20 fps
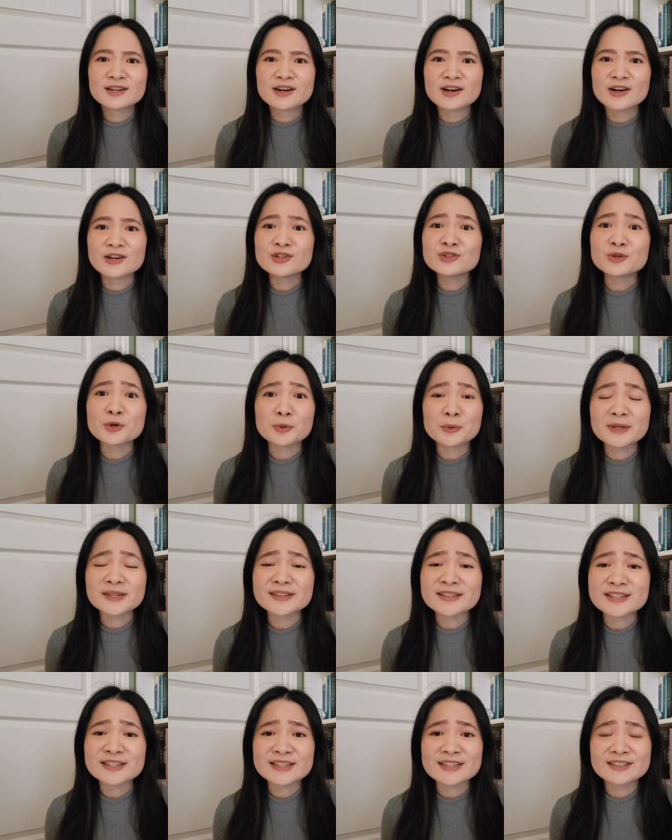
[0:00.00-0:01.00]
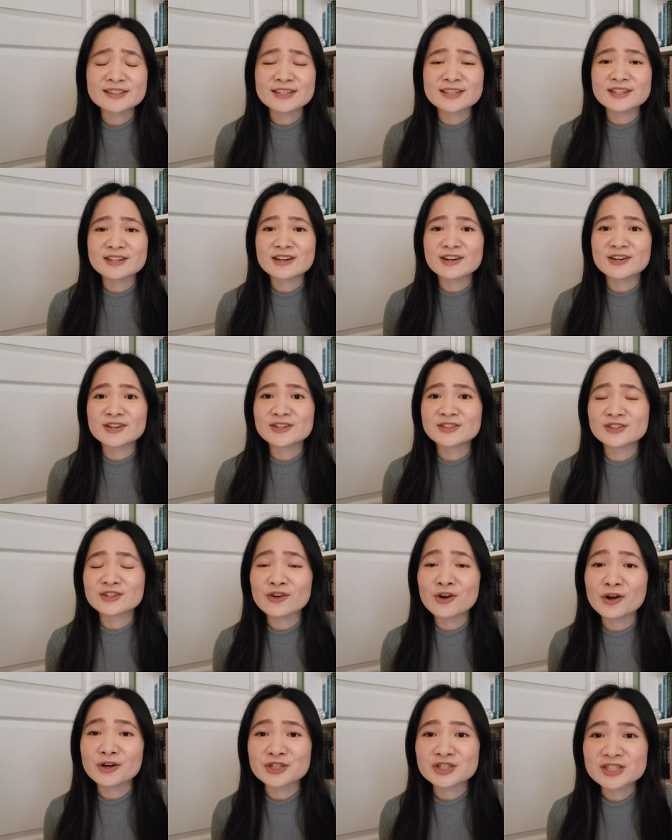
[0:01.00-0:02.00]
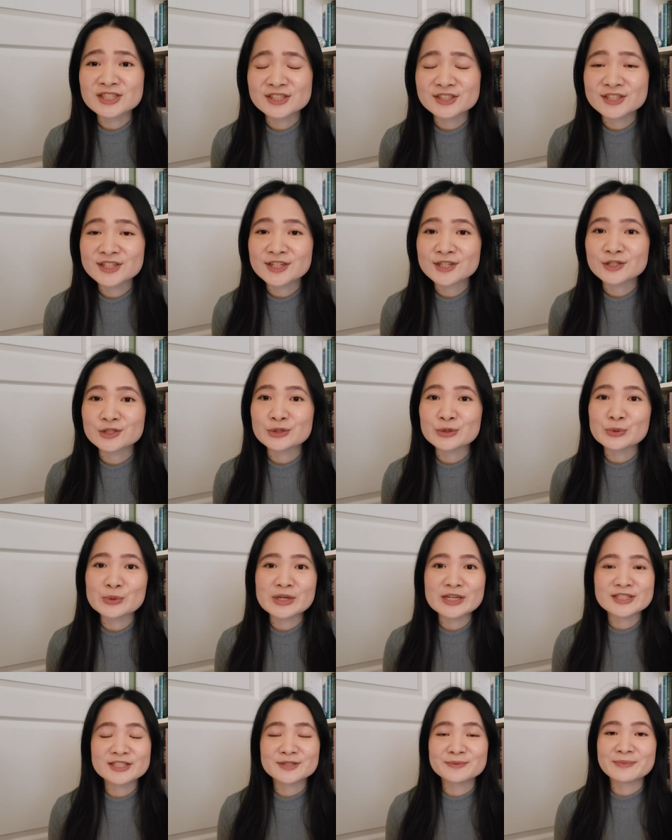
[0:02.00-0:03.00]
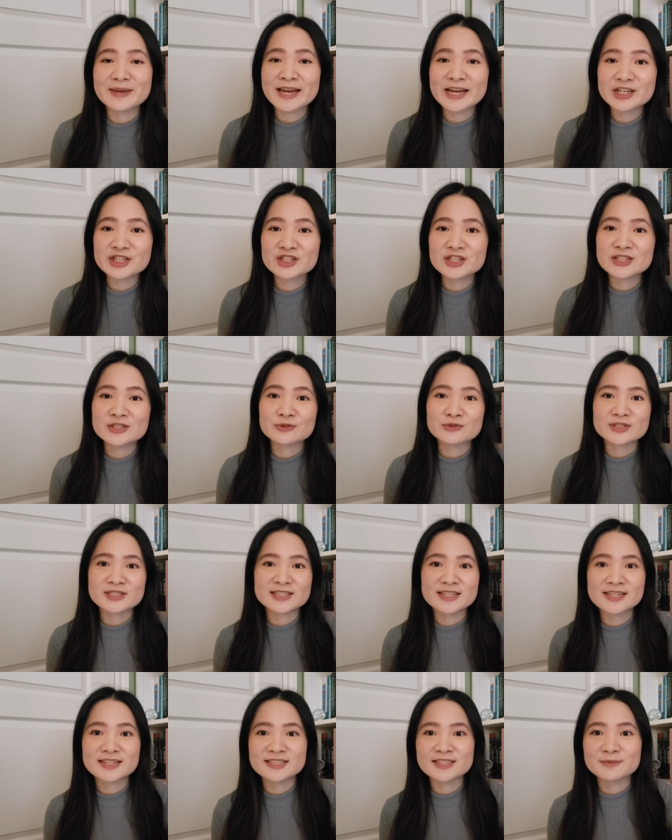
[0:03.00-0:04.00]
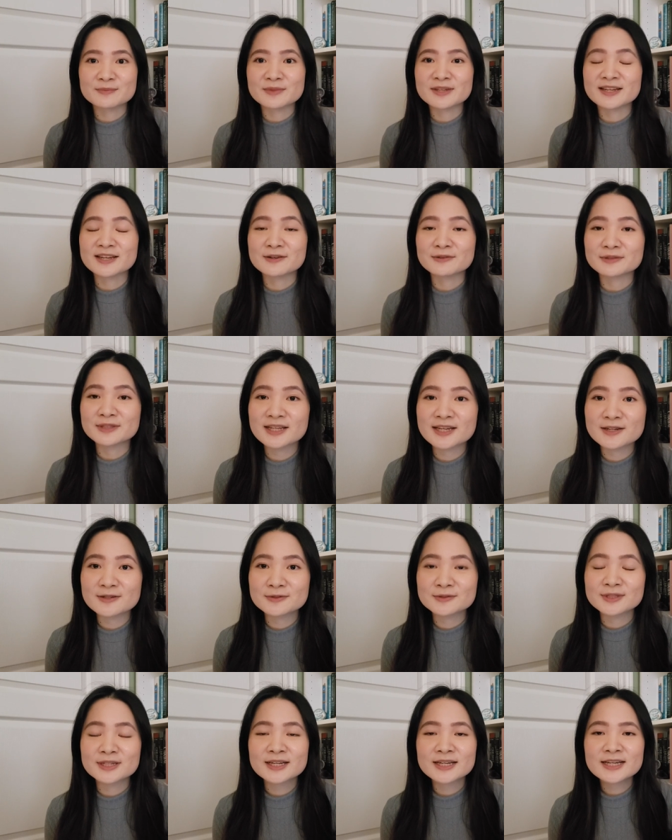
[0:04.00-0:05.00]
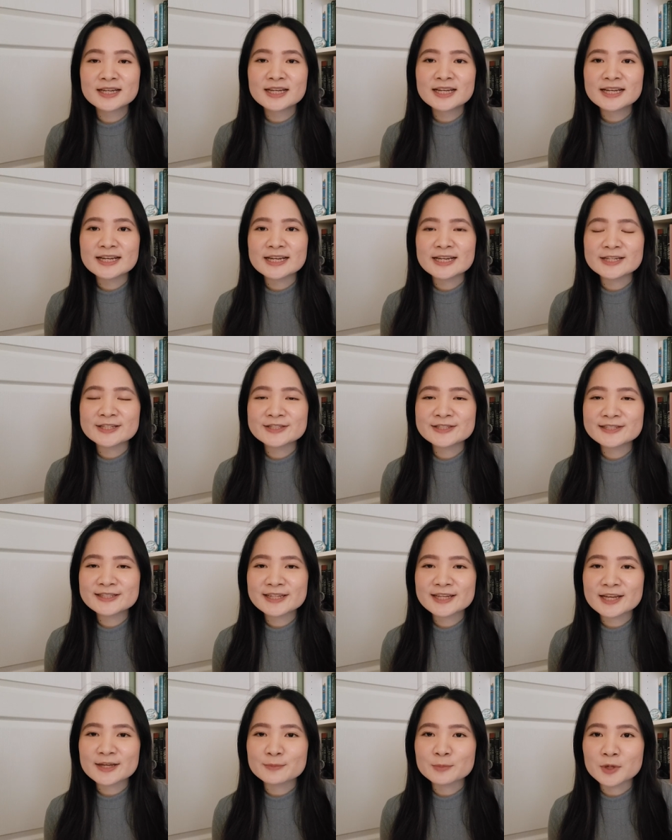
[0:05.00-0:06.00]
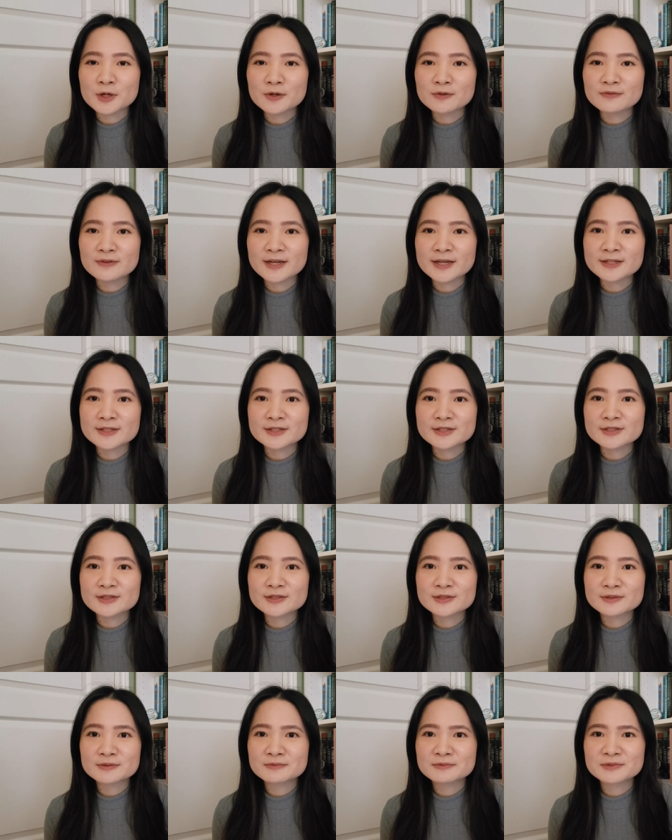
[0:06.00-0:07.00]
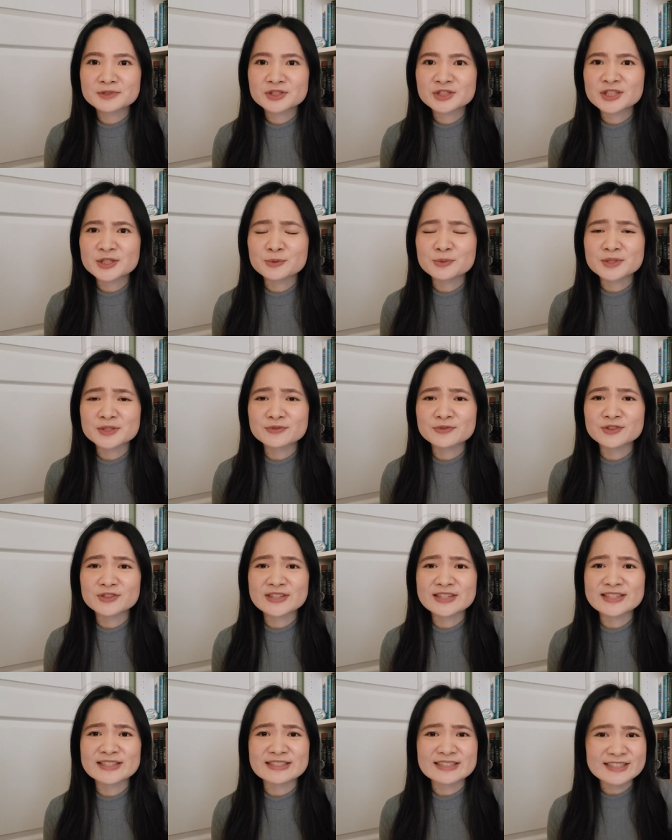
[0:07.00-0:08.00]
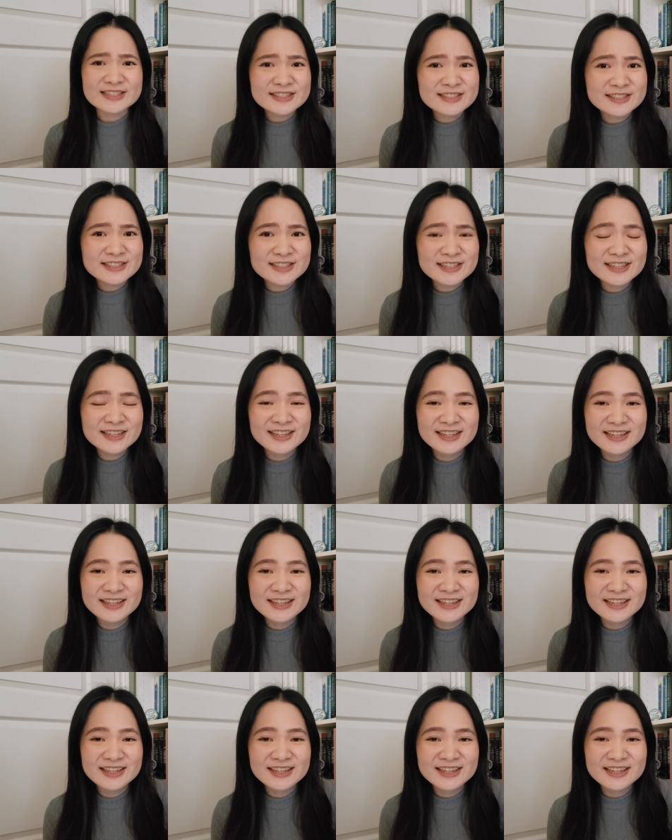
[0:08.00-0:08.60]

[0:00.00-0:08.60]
unknowingly and like unconsciously doing some actions or saying something out loud. It just came off as she was really ditzy.